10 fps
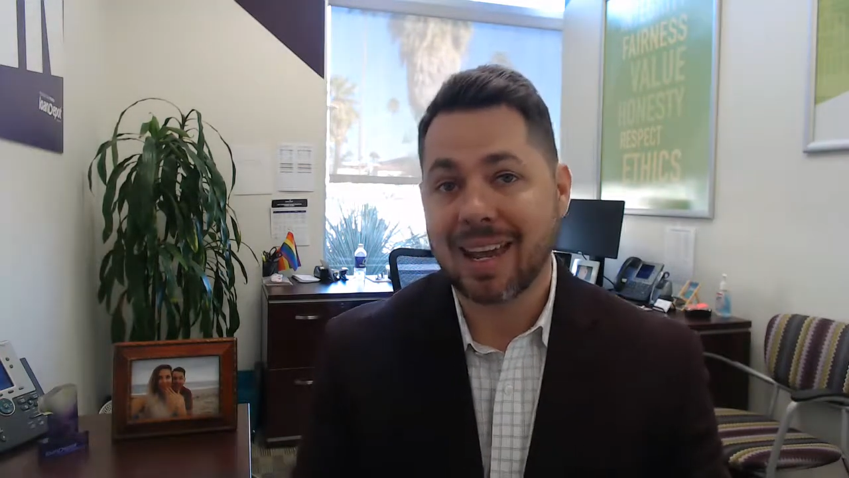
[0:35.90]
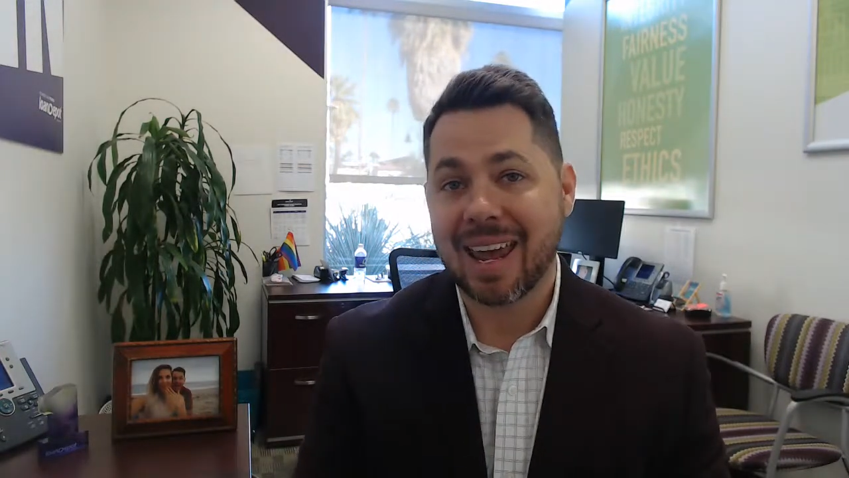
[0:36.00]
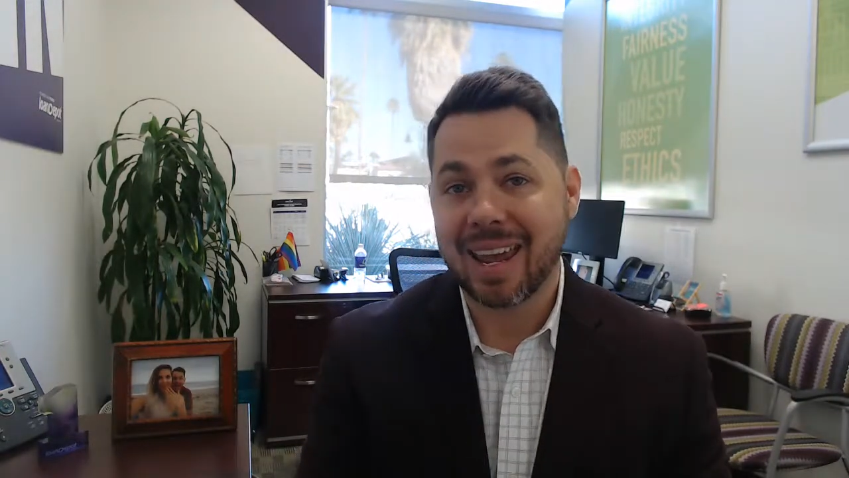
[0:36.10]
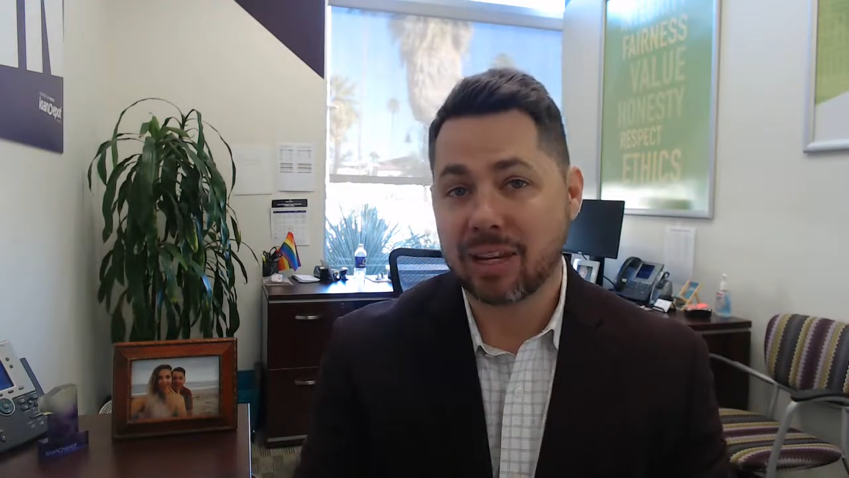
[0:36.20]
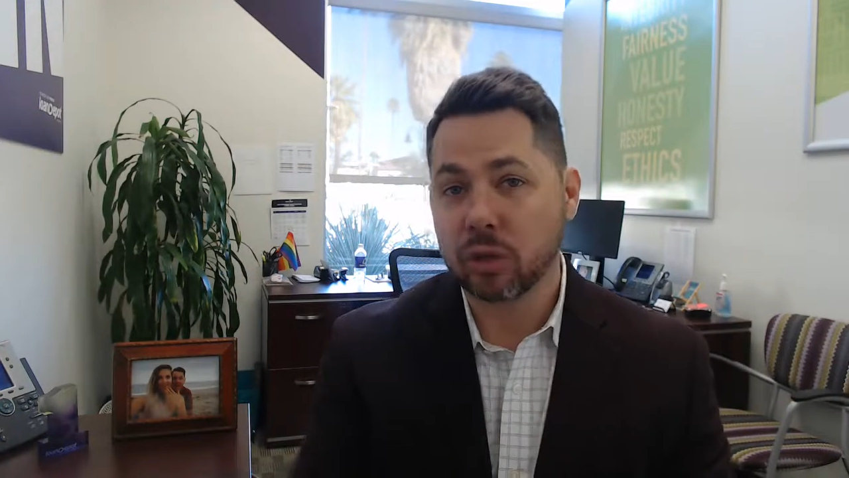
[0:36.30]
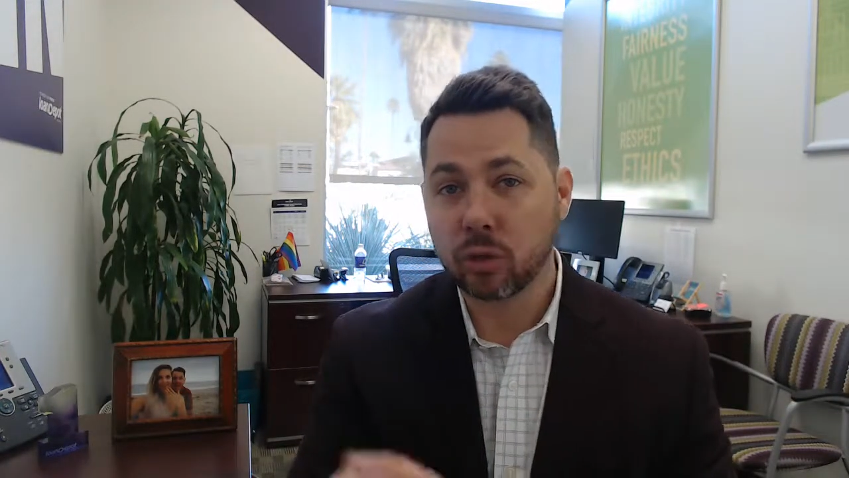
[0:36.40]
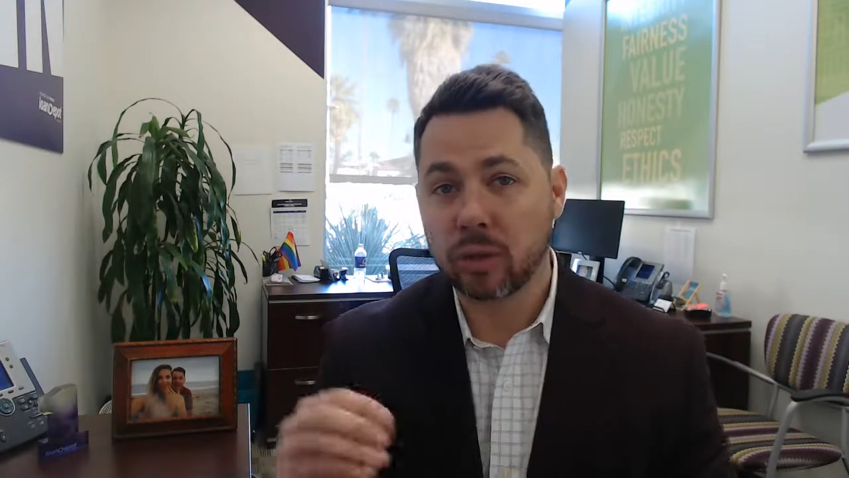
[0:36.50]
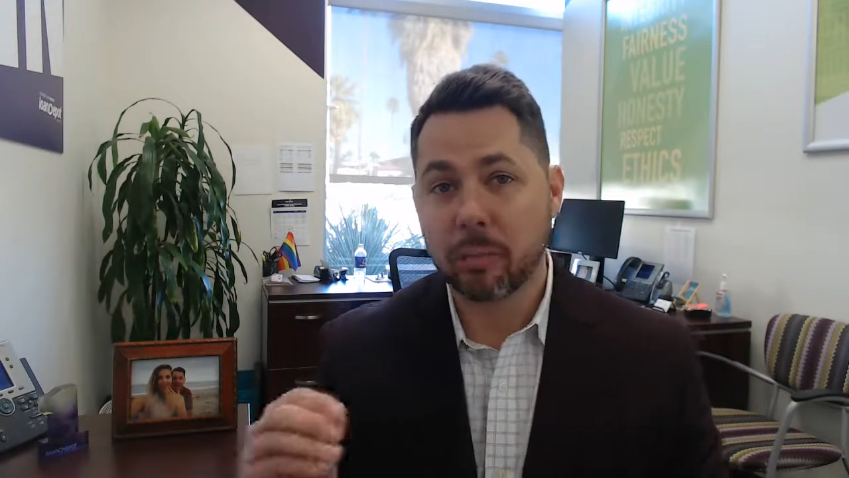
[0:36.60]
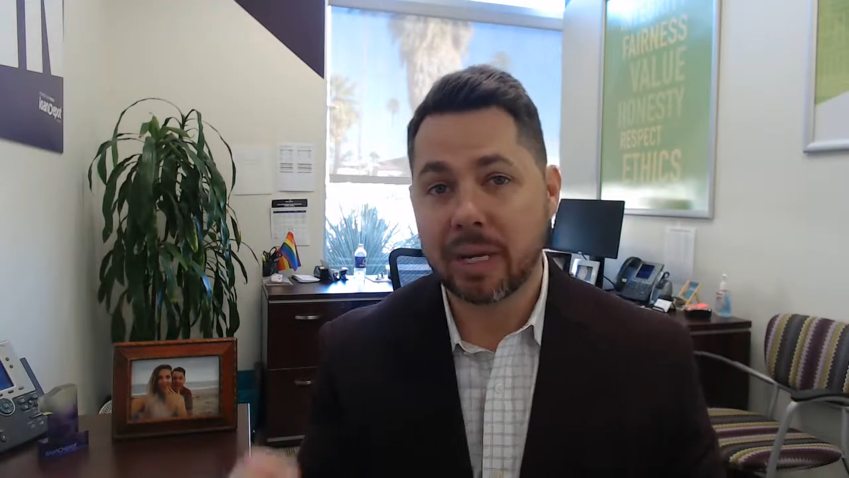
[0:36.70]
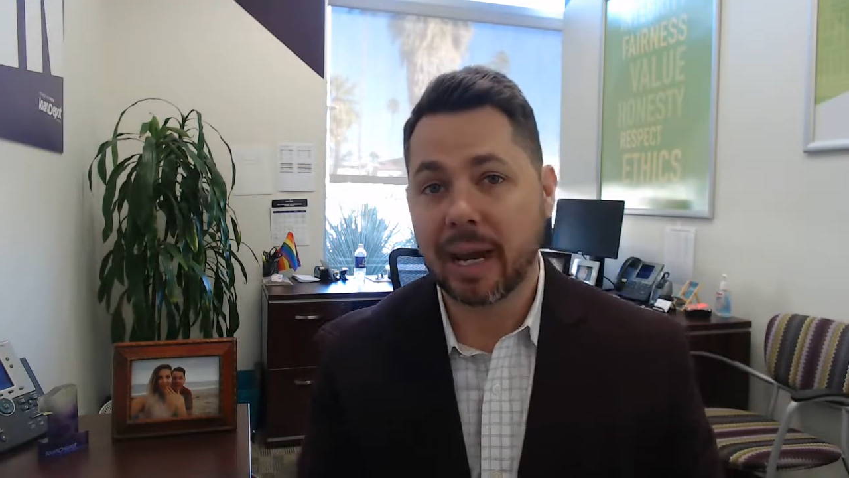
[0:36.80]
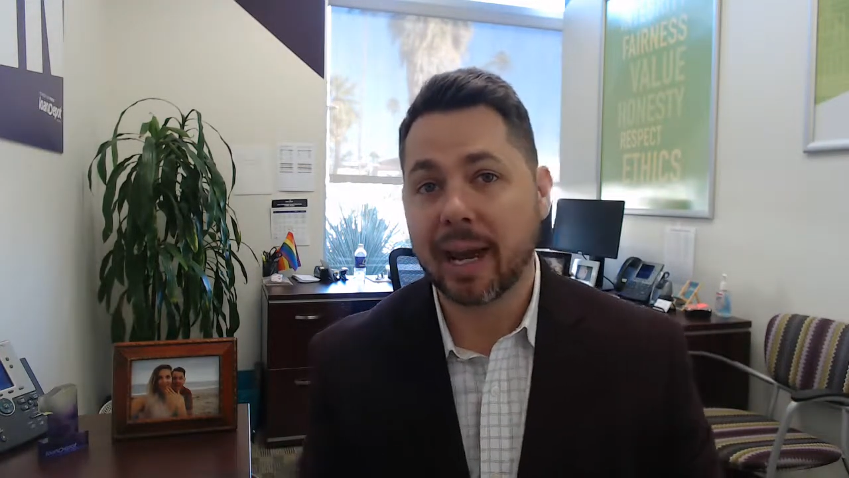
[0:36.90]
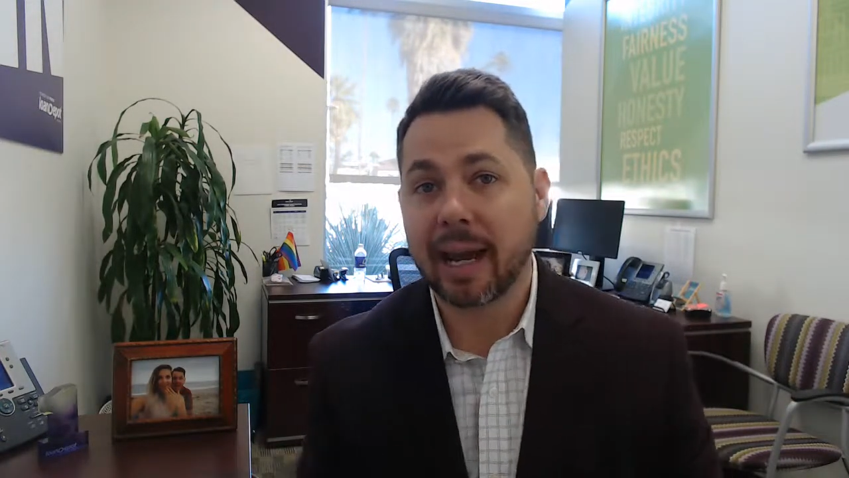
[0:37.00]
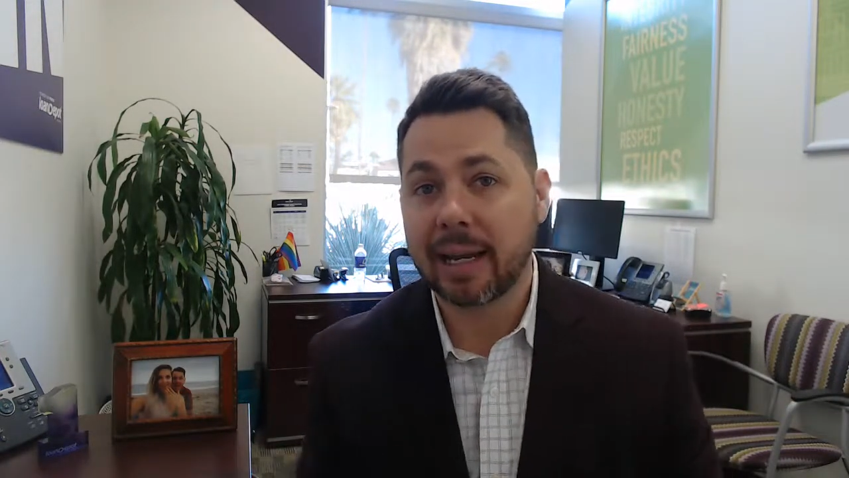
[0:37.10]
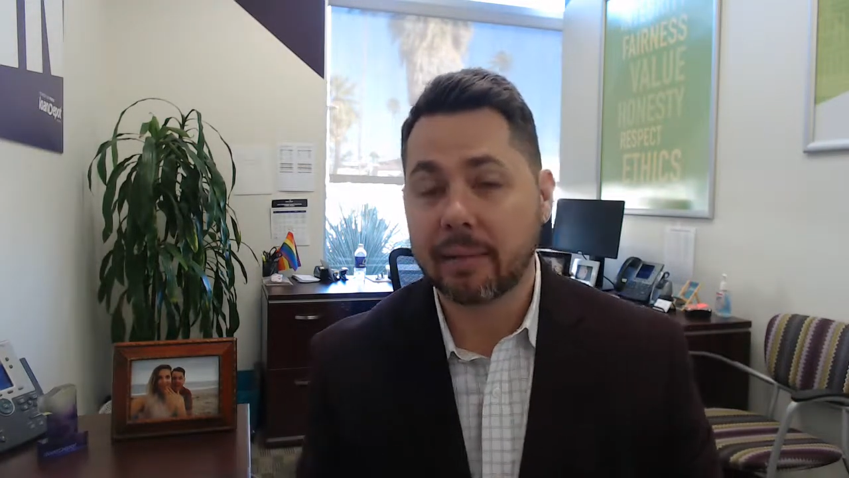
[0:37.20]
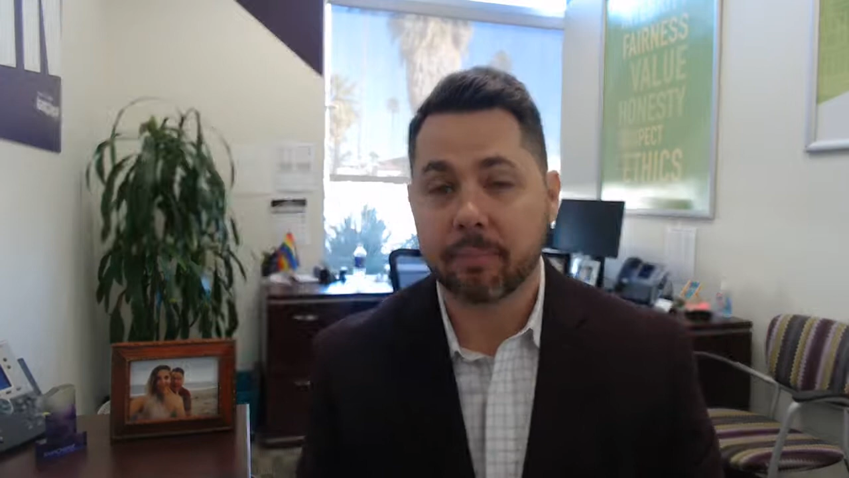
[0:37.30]
and to the
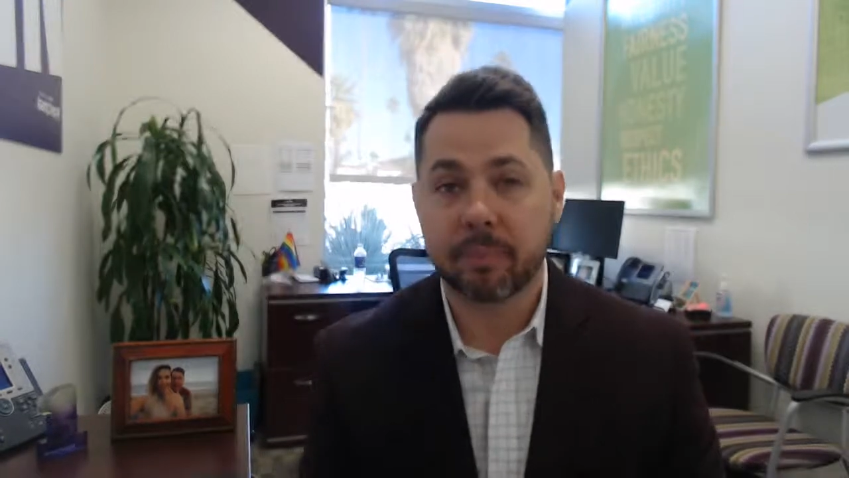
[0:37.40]
BIA.